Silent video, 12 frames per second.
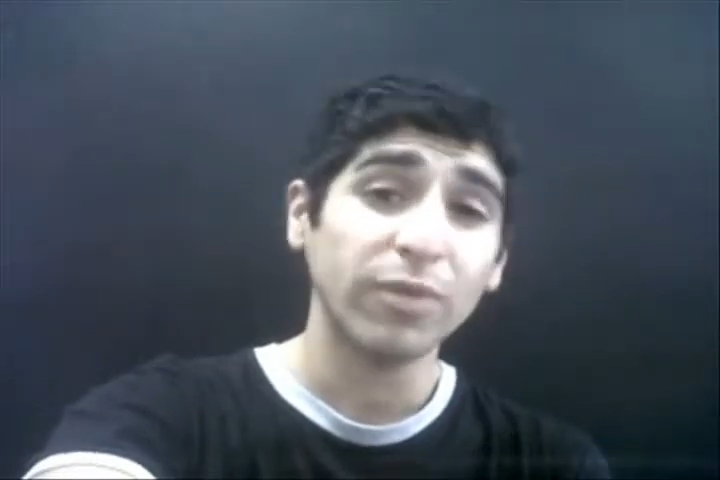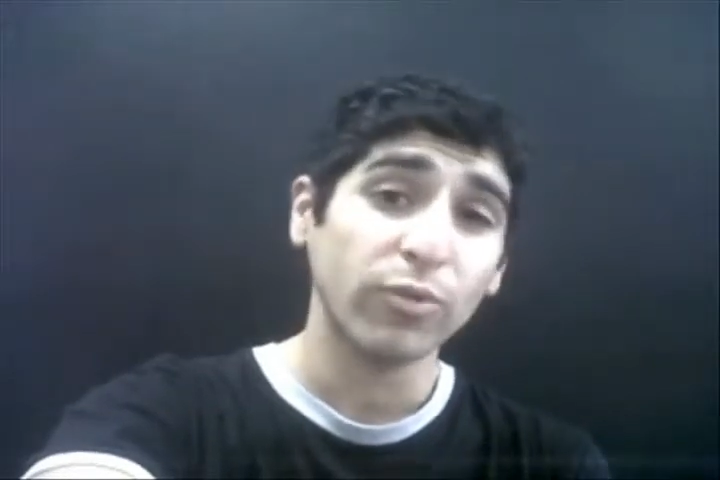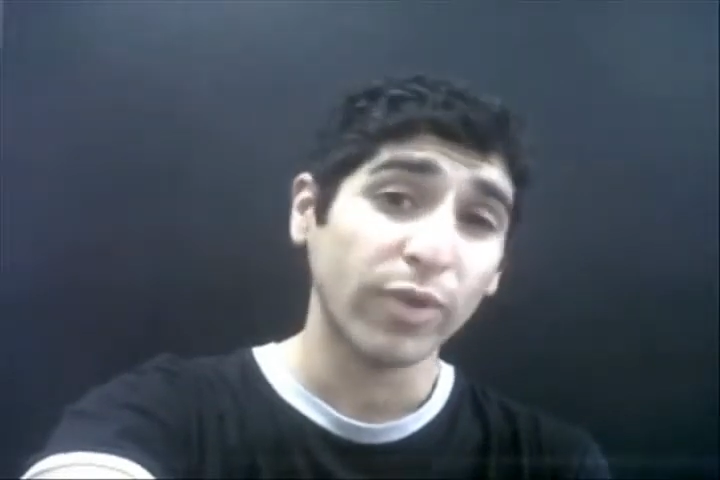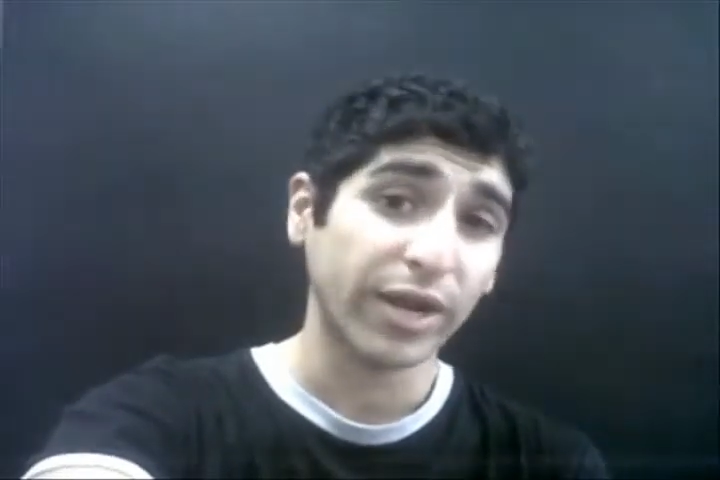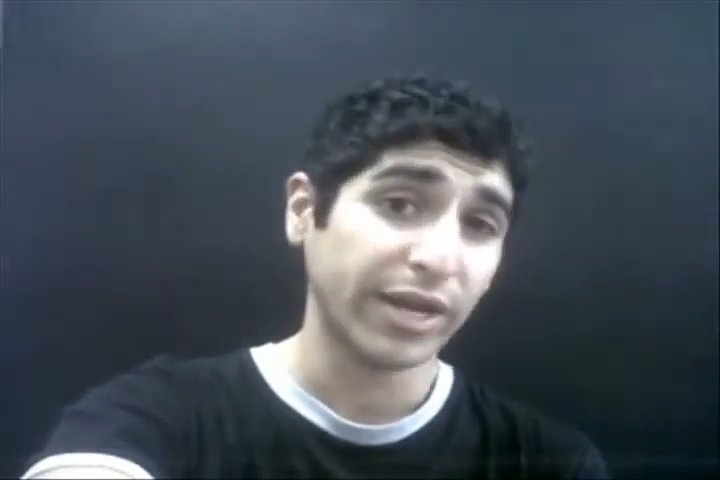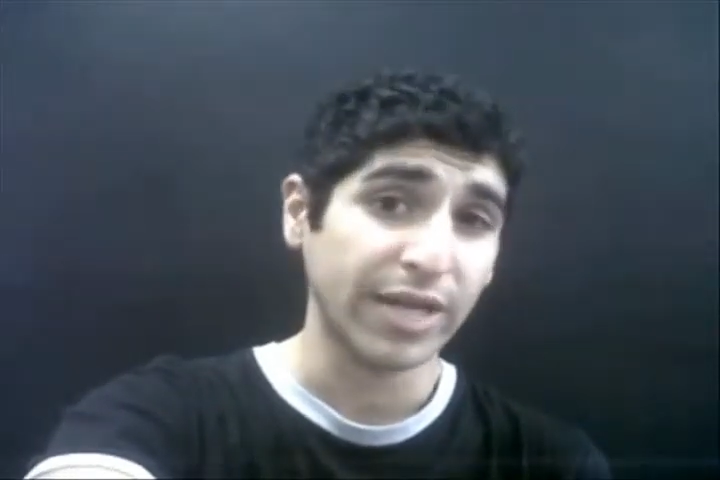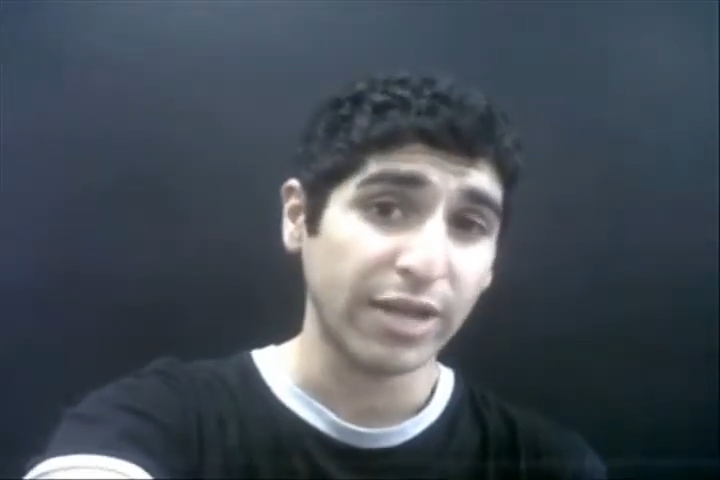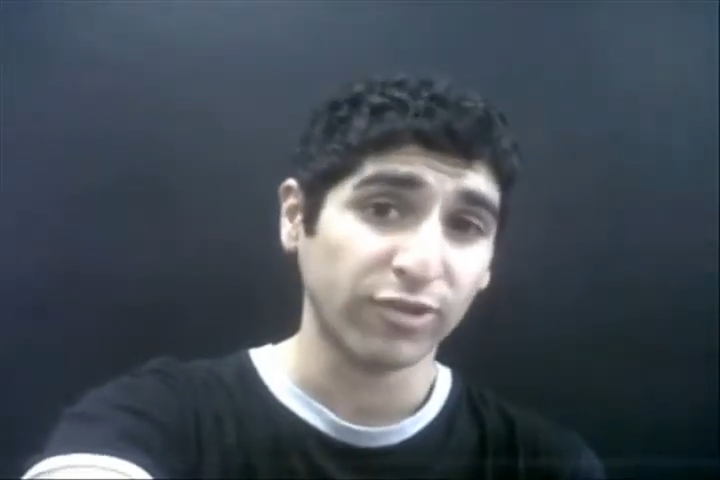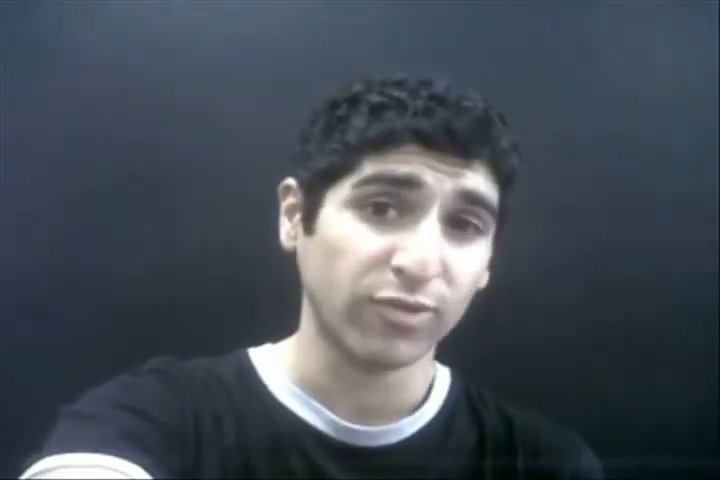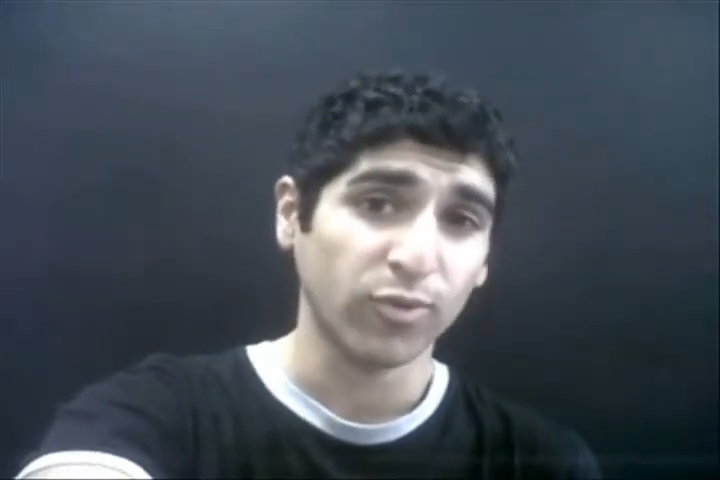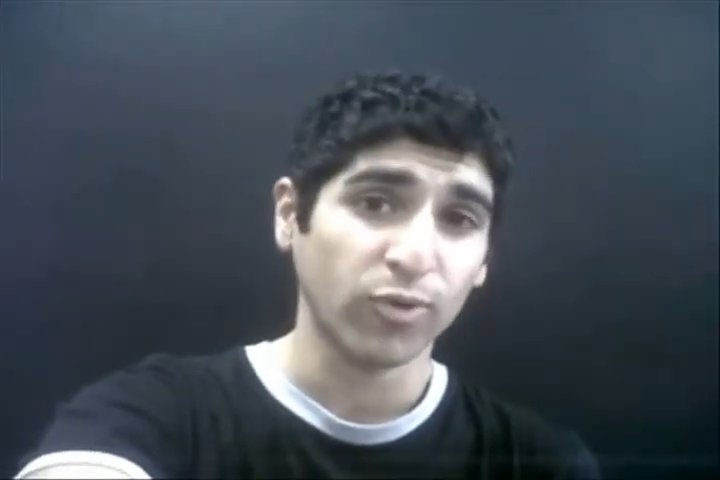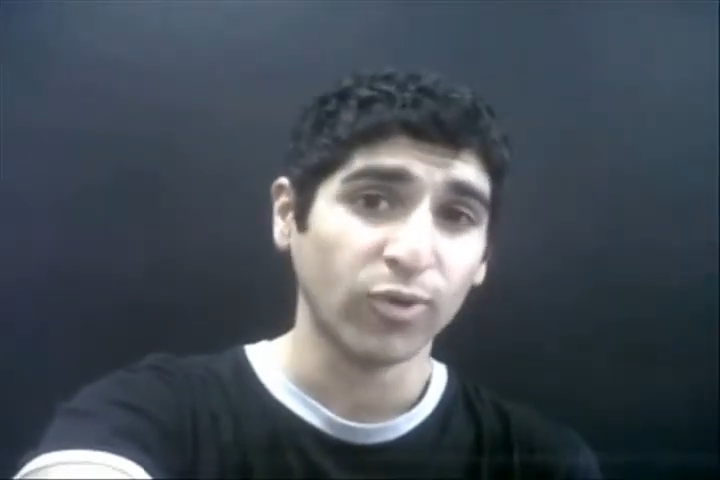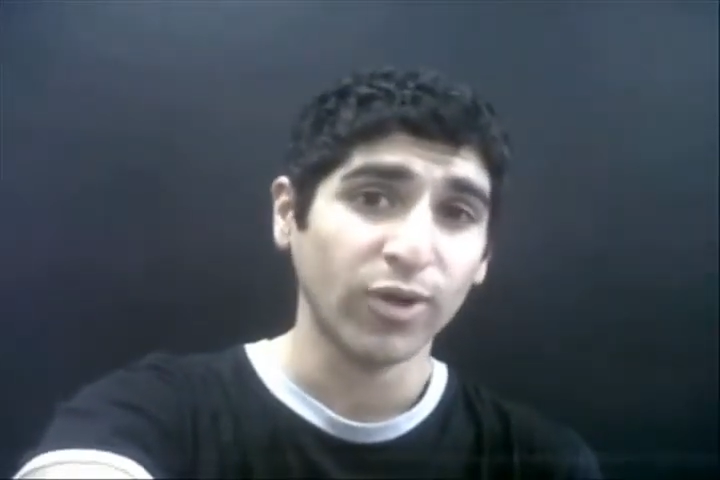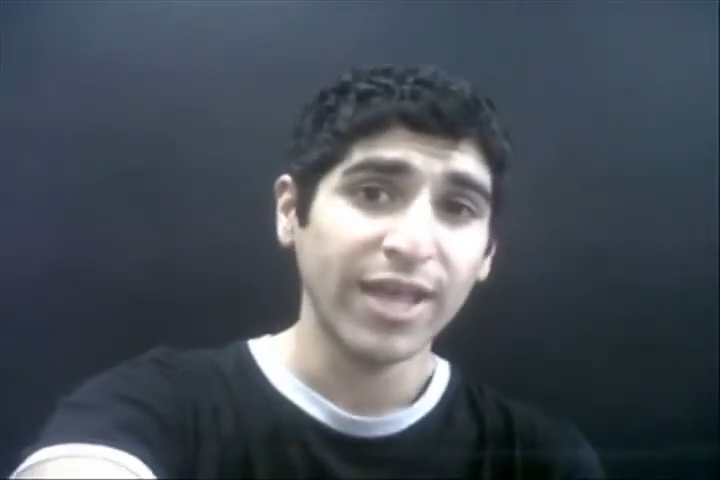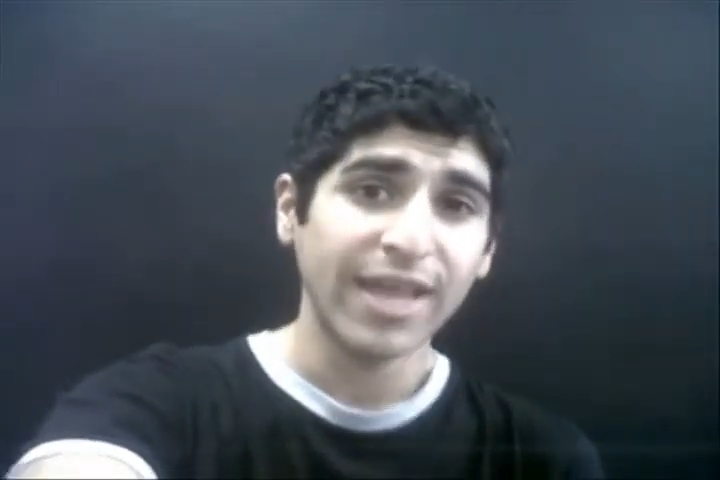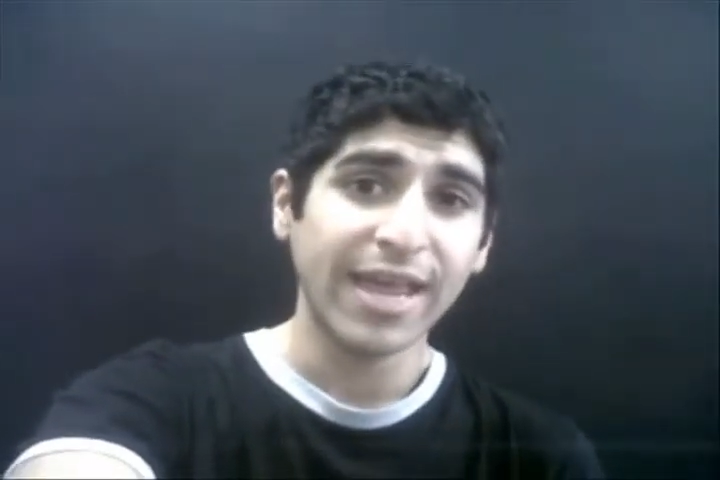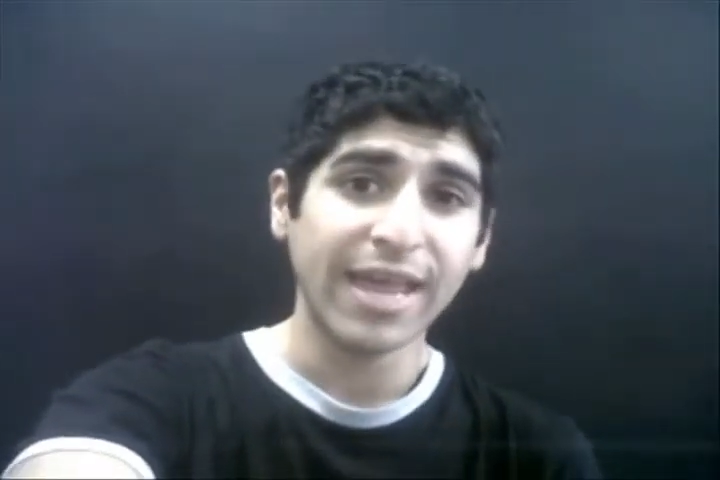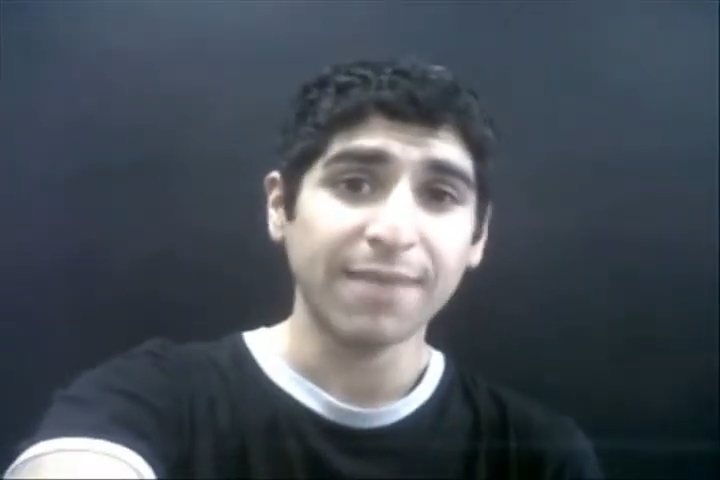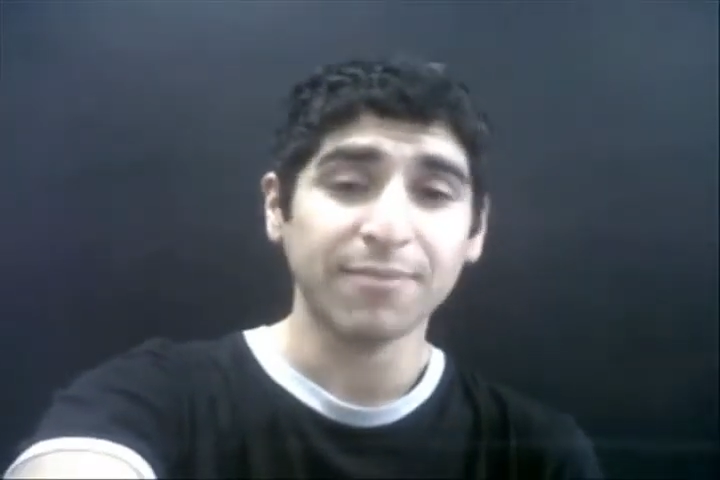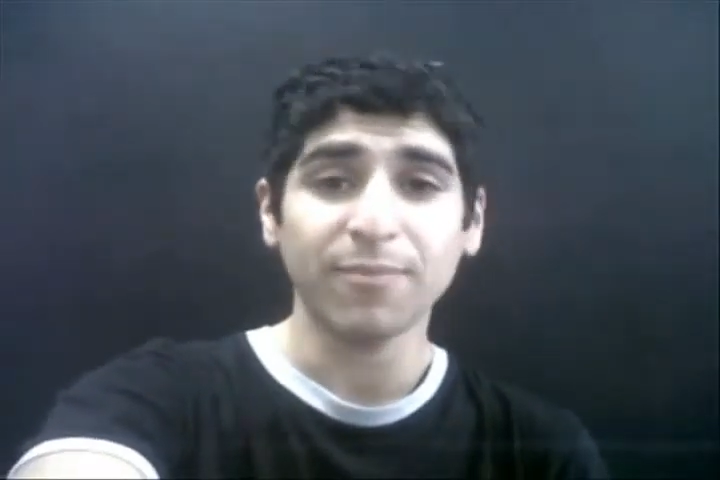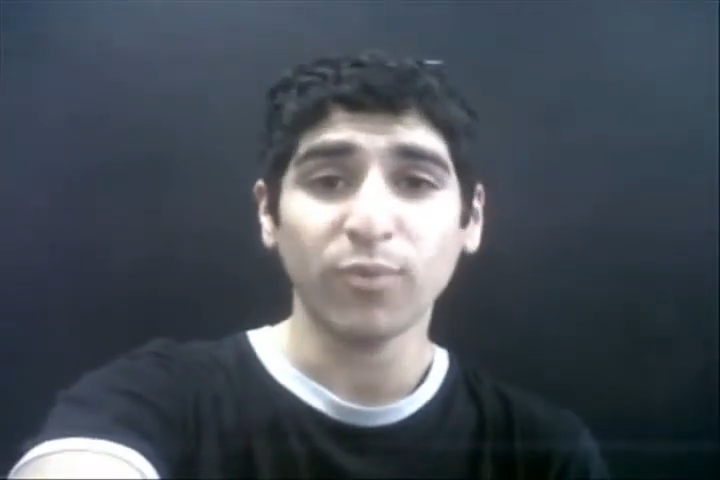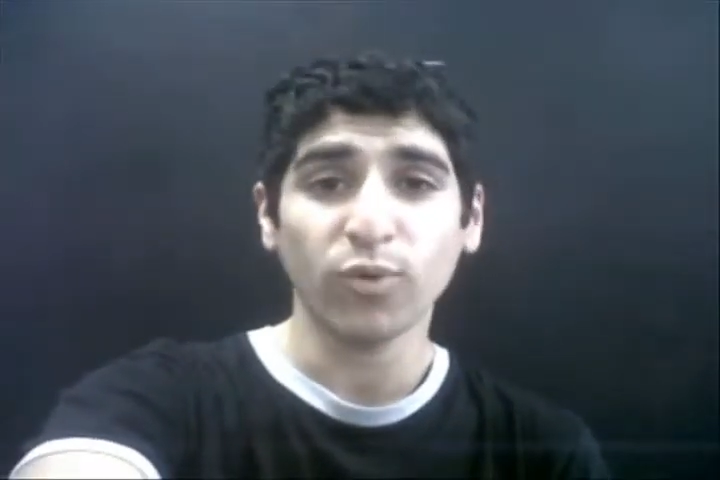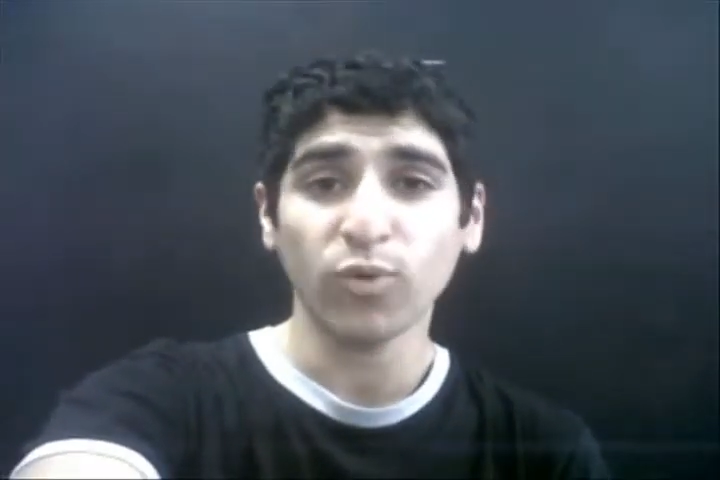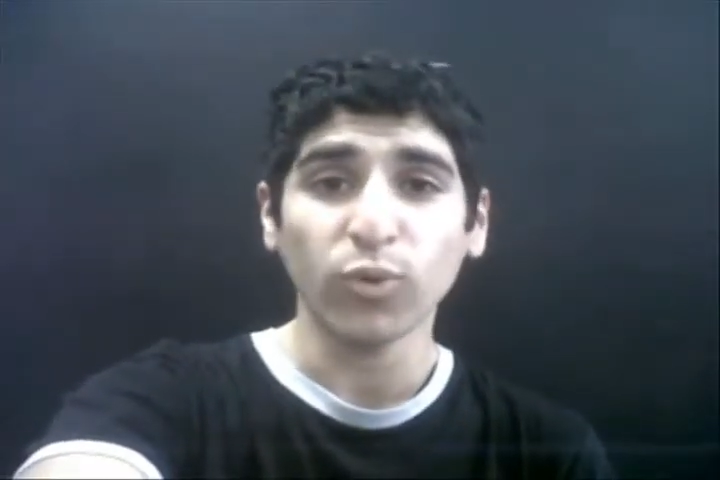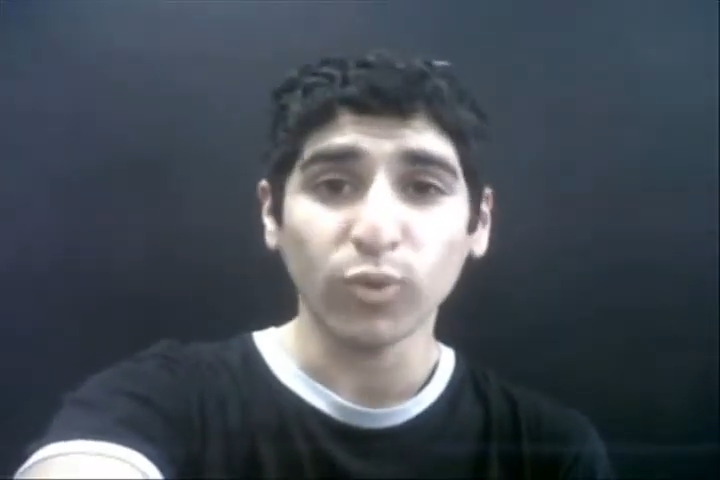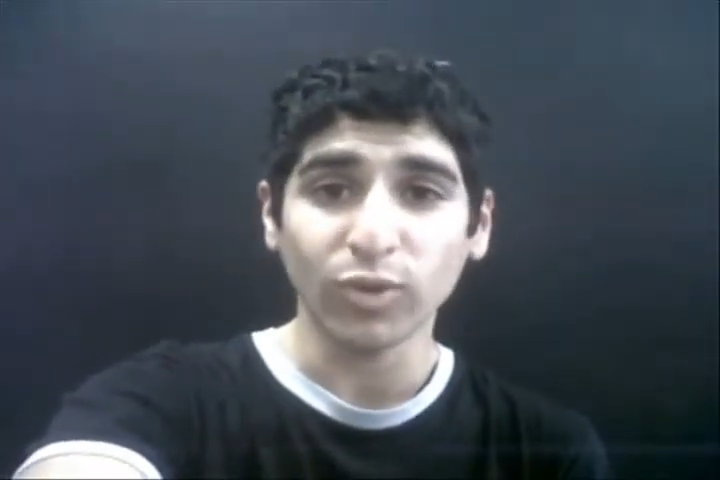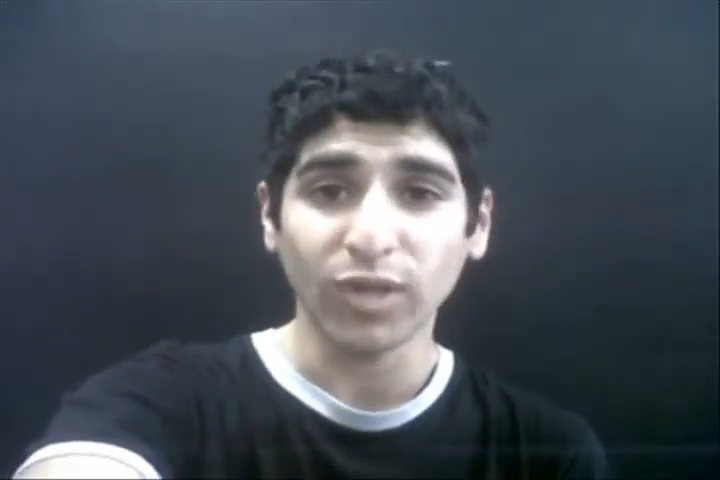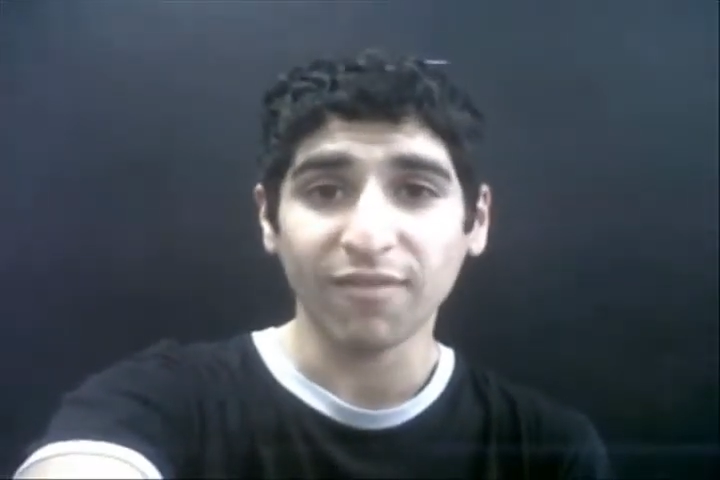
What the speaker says: recognizable, and people who love